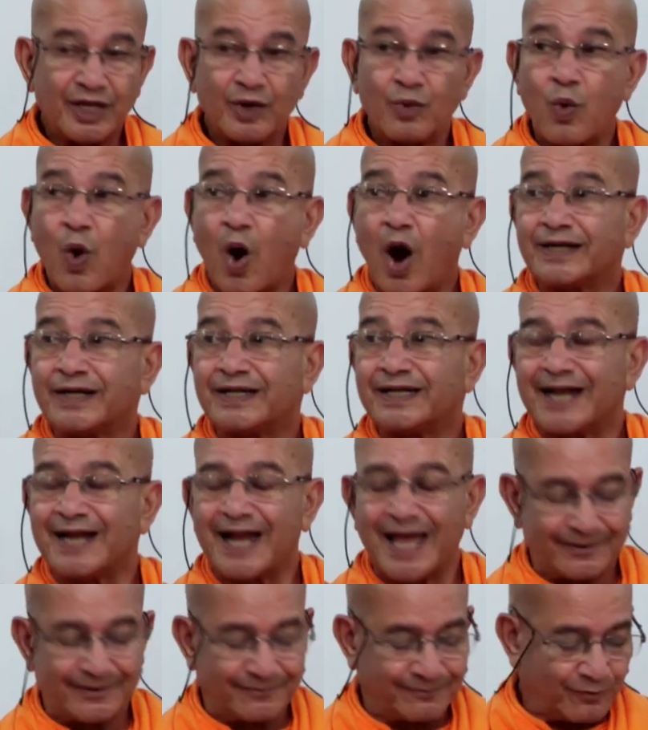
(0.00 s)
water
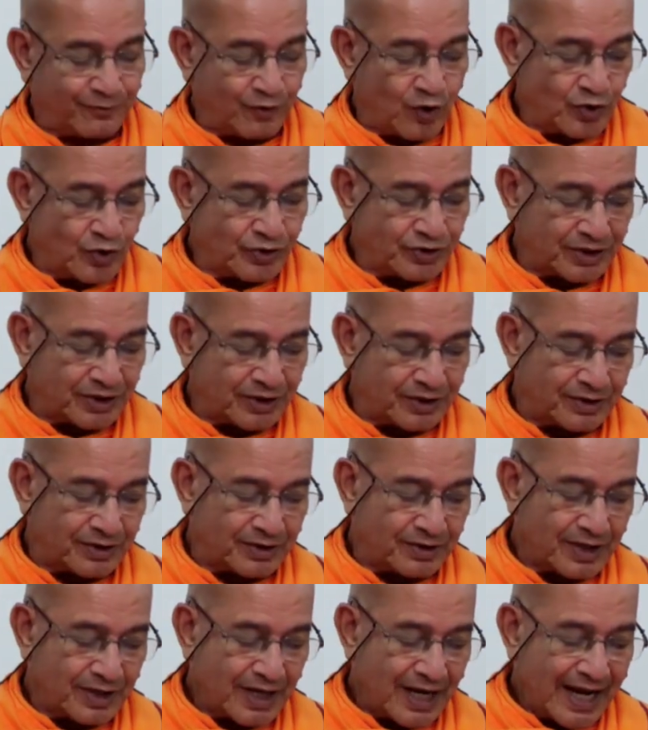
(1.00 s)
has frozen
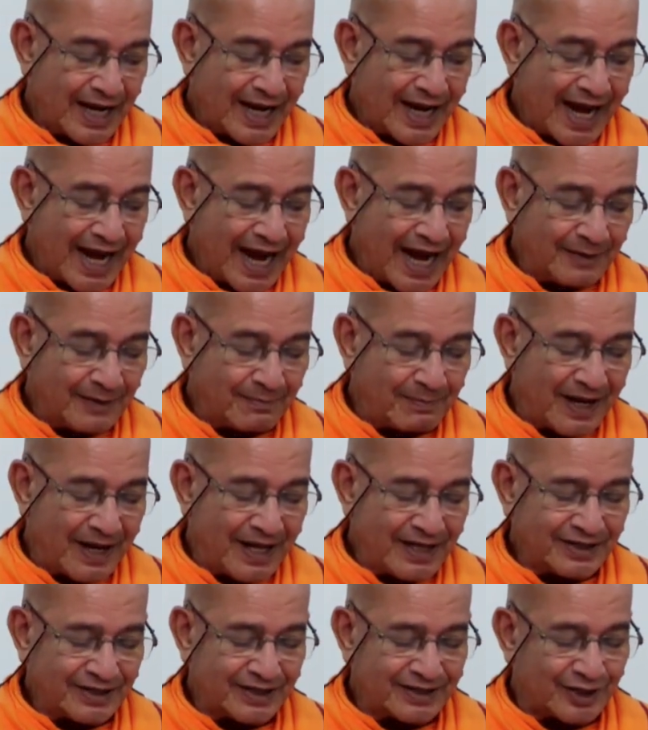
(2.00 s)
at
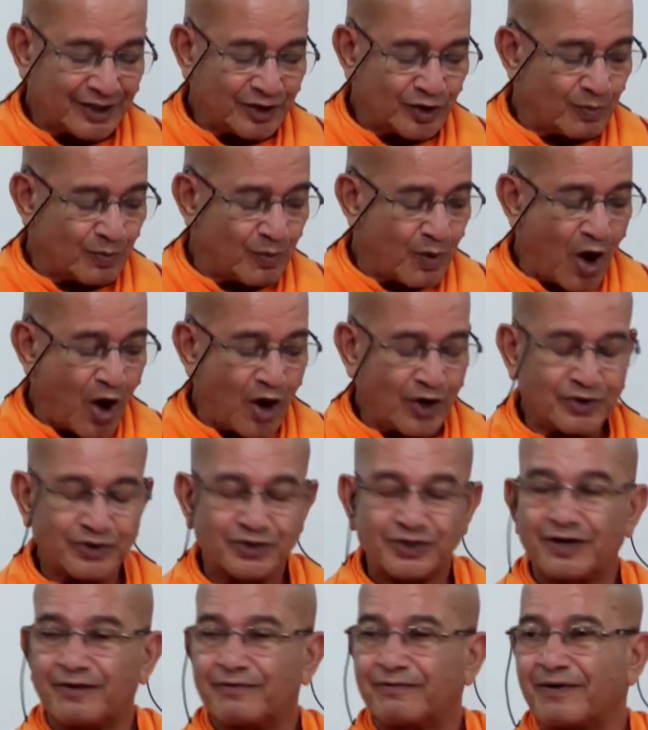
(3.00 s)
places into blocks
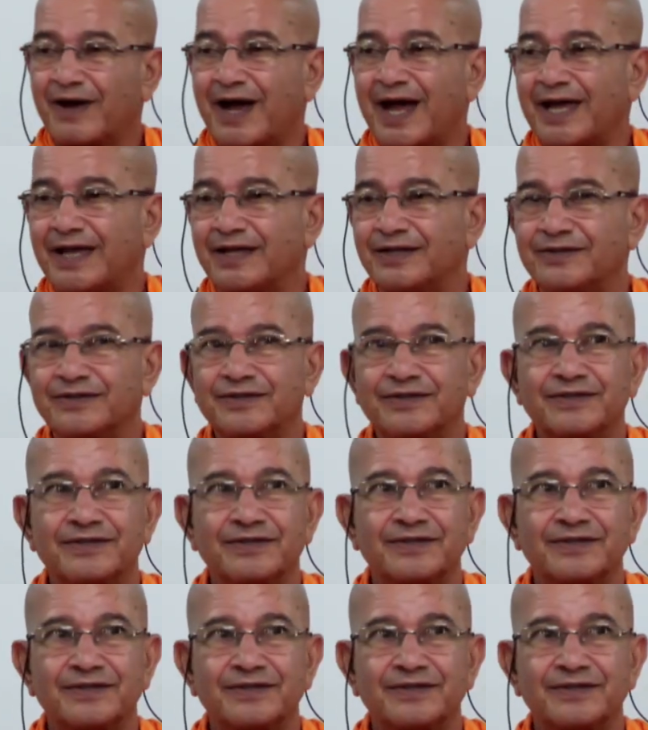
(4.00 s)
of ice